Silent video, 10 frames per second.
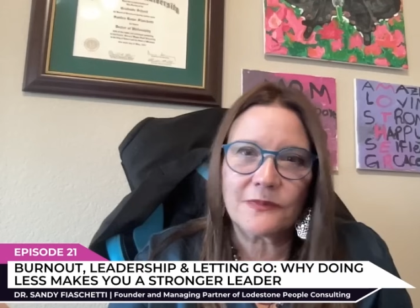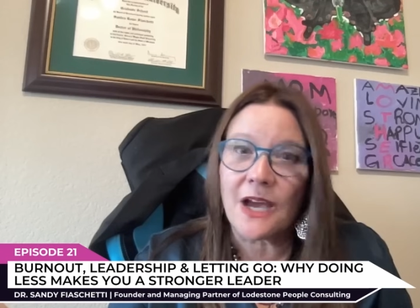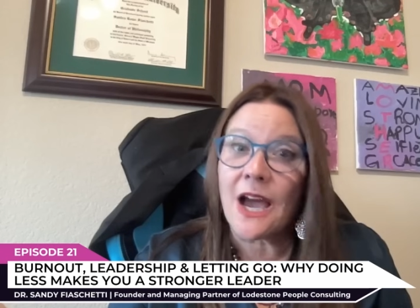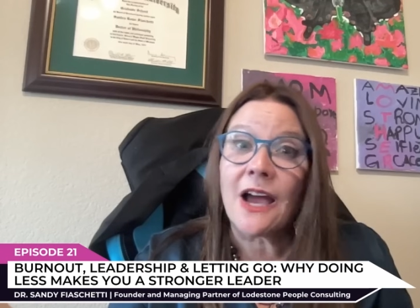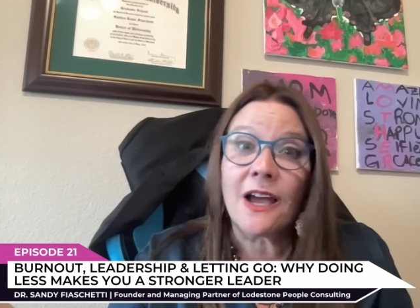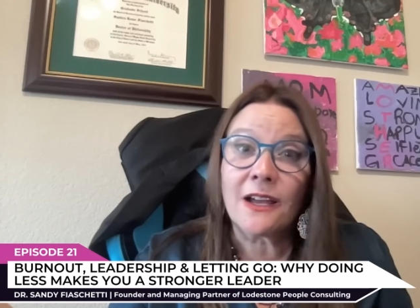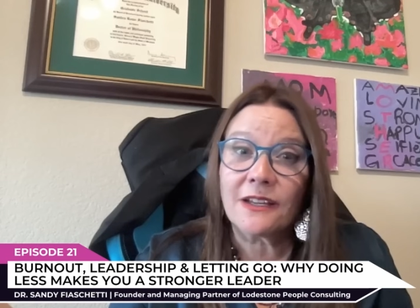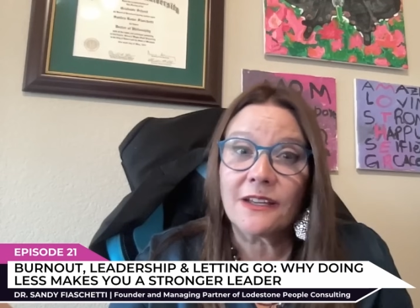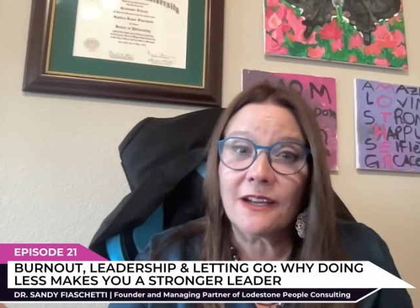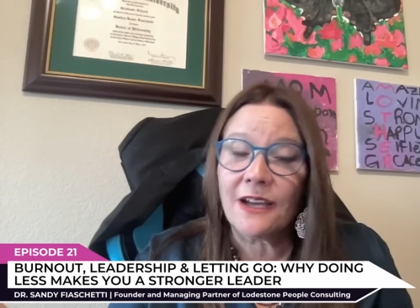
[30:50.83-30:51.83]
ha,
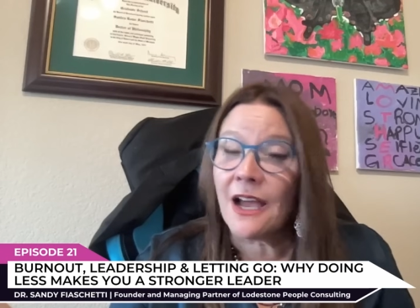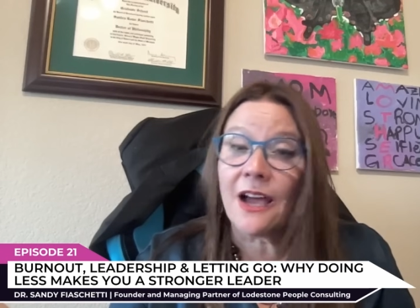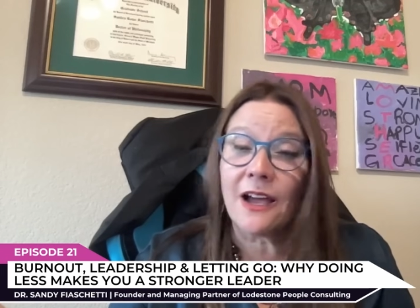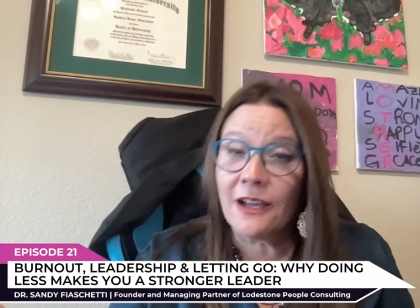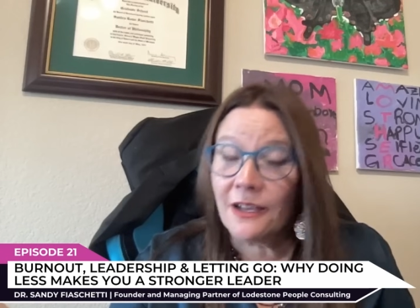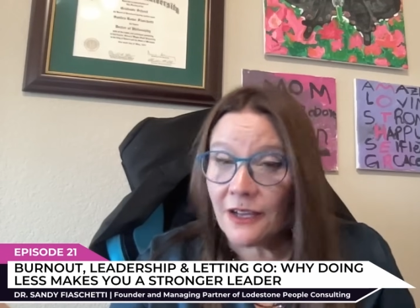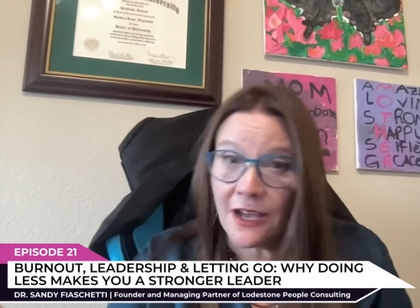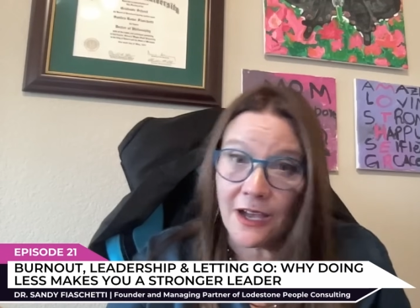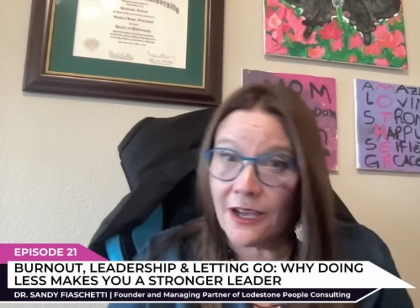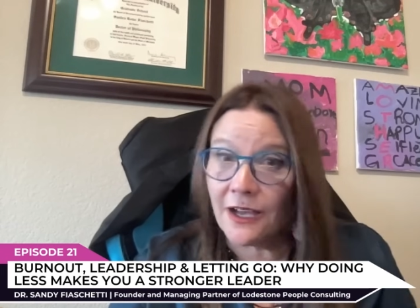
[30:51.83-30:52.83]
ha
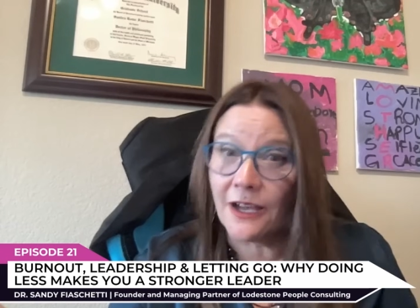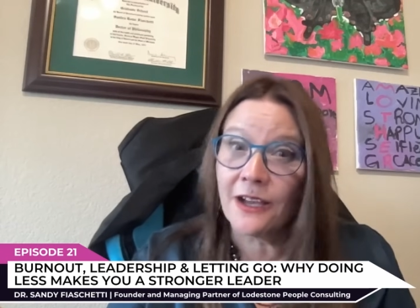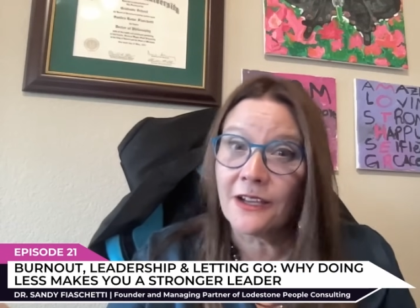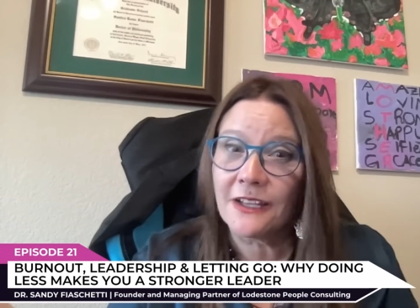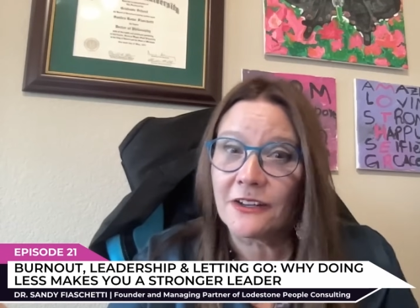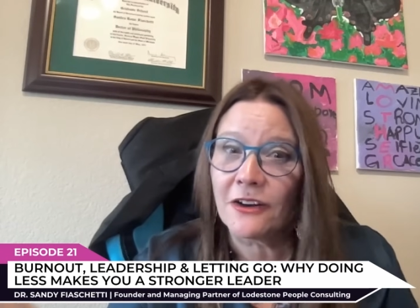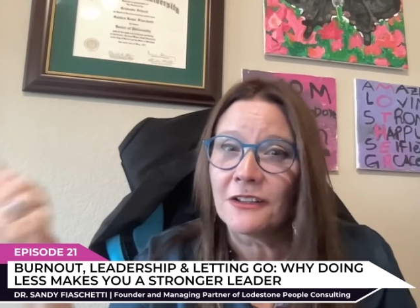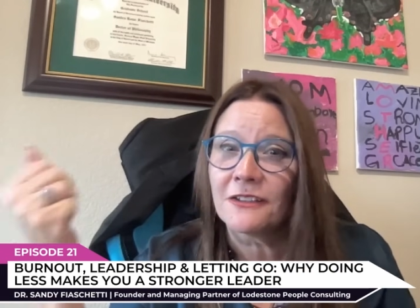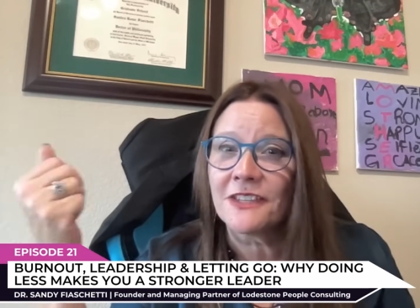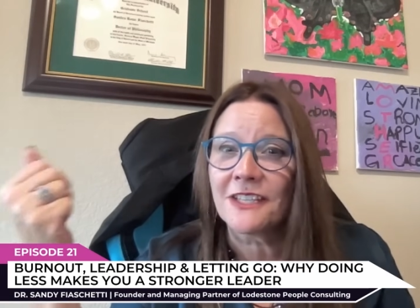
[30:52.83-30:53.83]
in
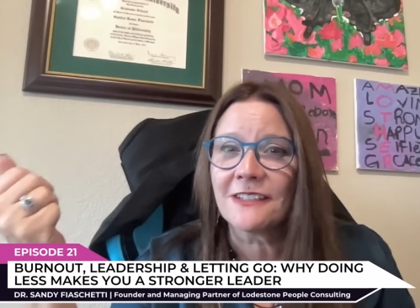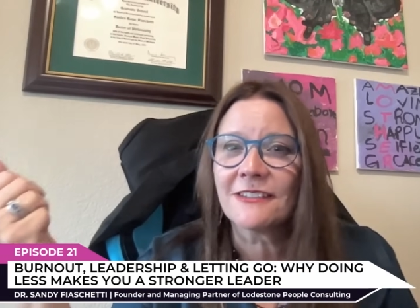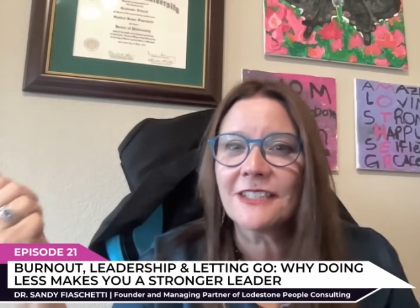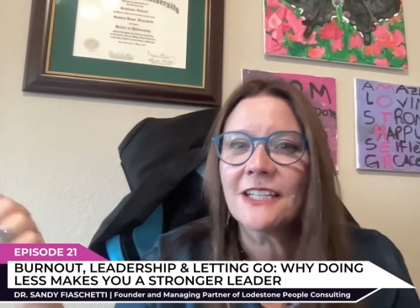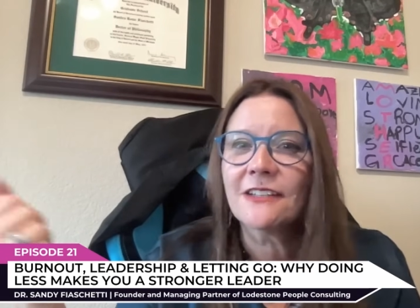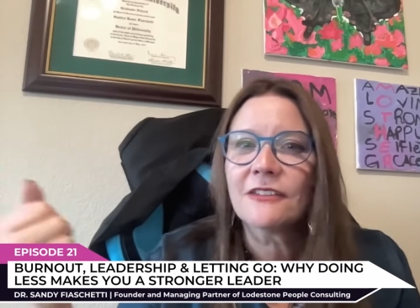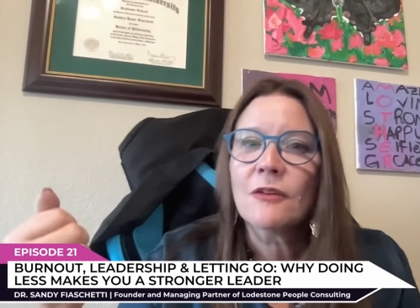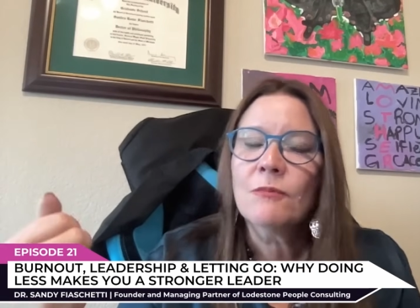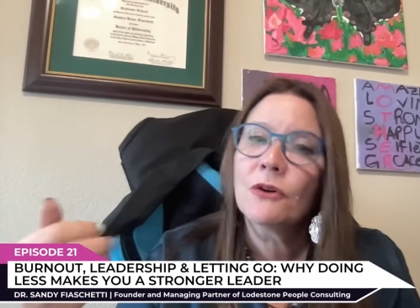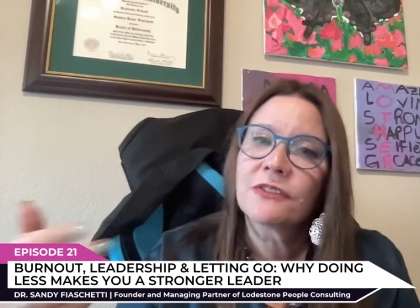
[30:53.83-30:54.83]
all of this is
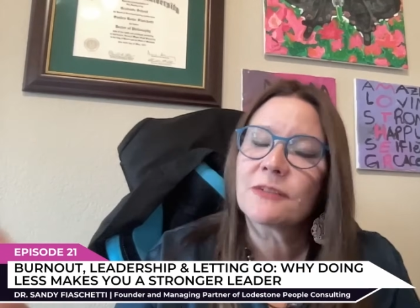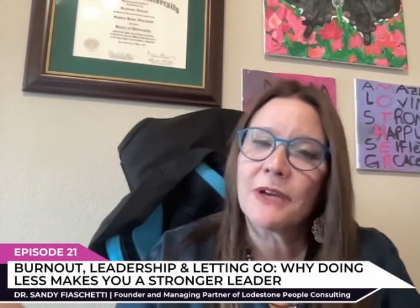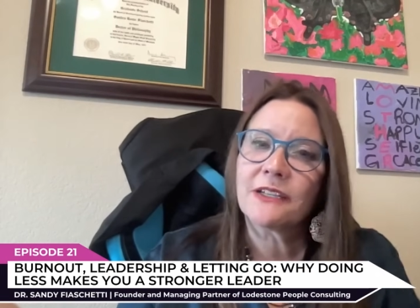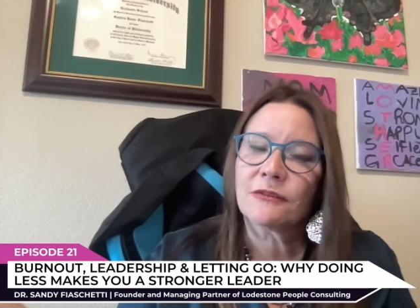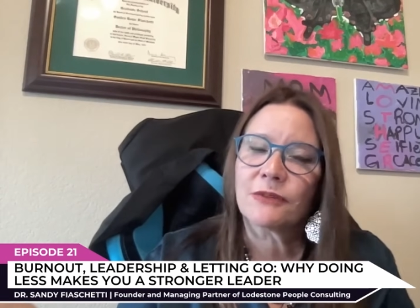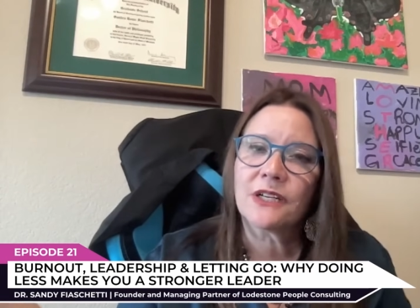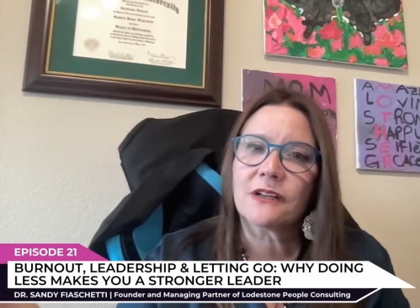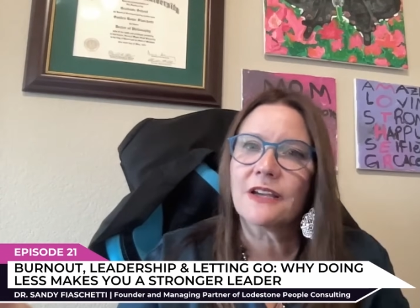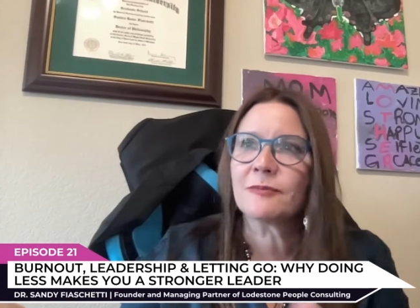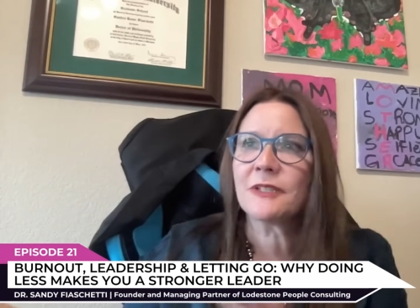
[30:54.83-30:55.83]
most of my career
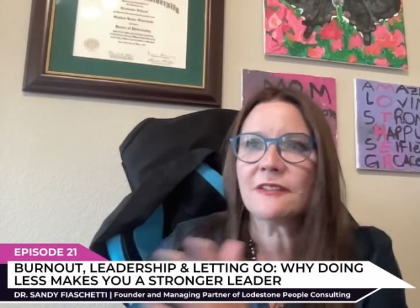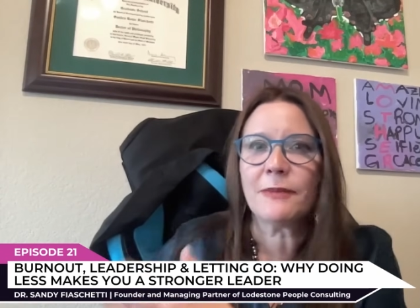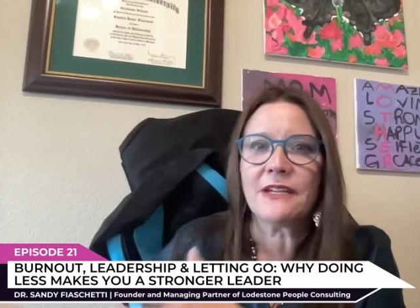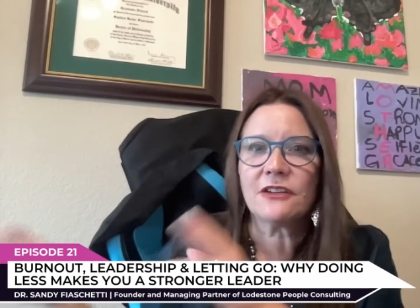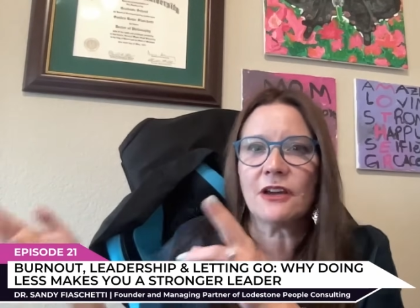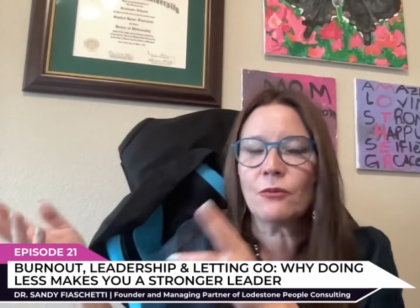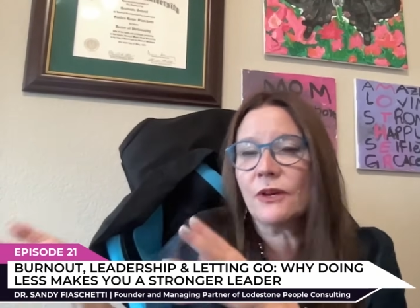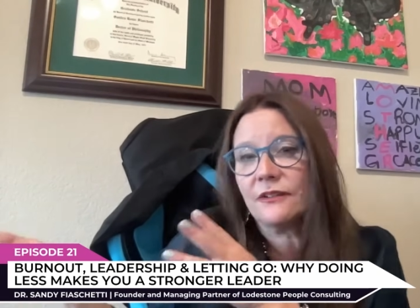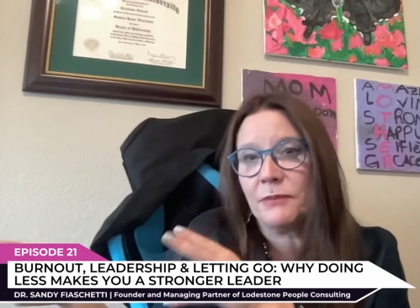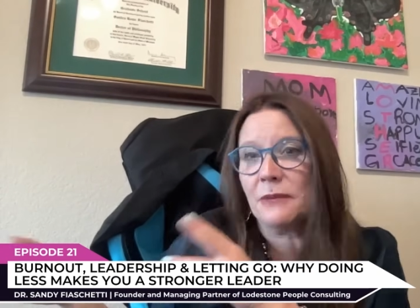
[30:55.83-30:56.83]
has been spent on
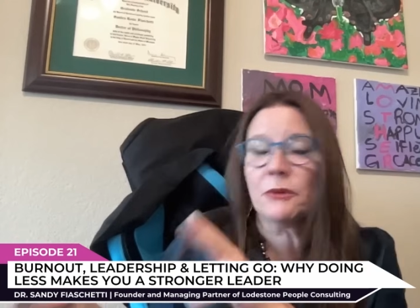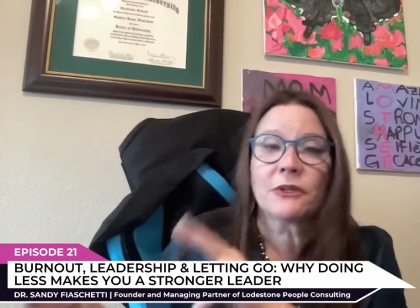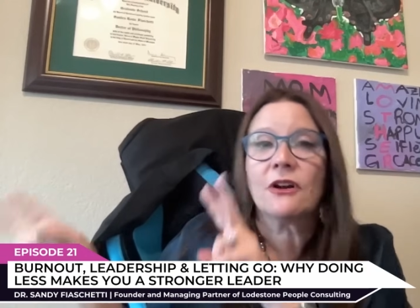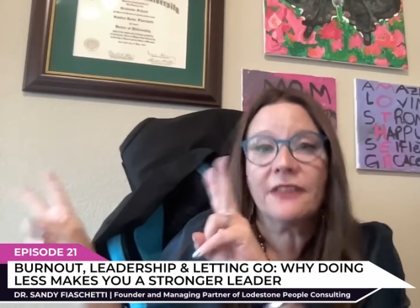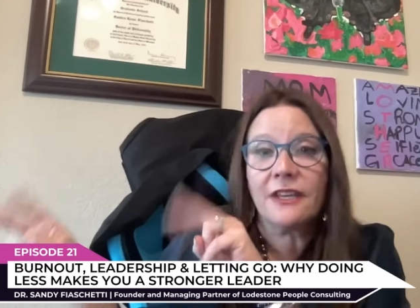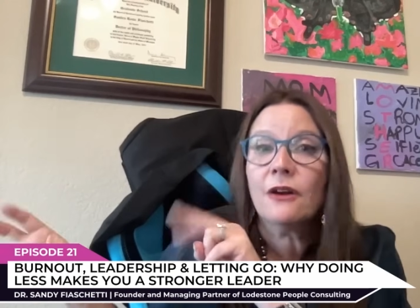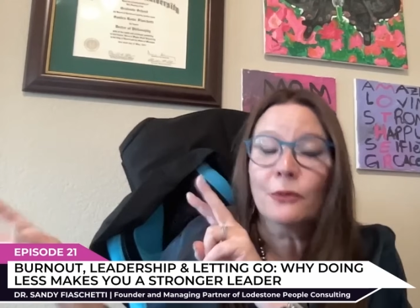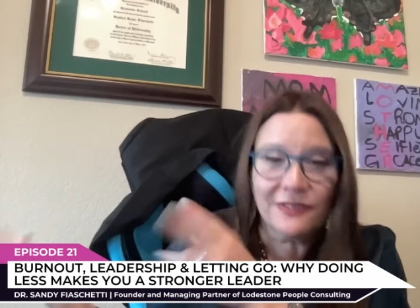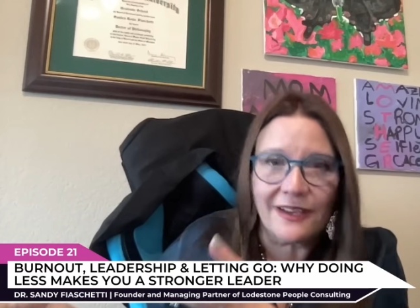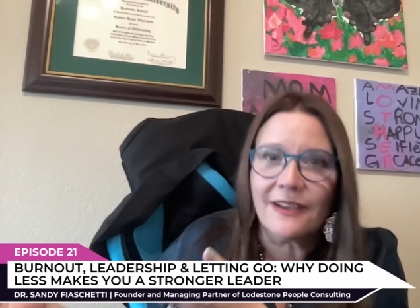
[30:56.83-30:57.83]
what people would call the O
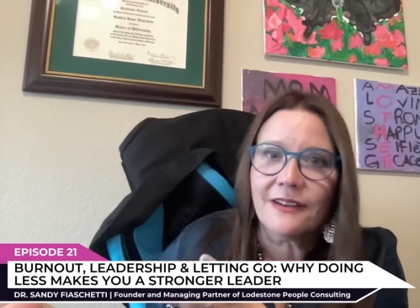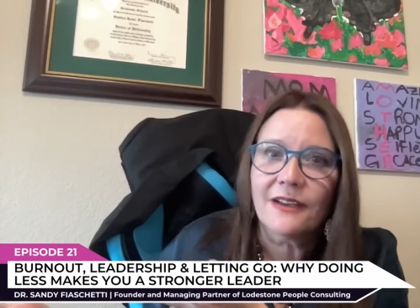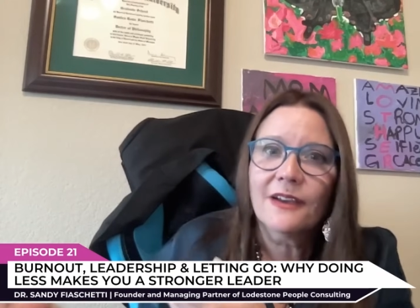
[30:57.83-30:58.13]
side.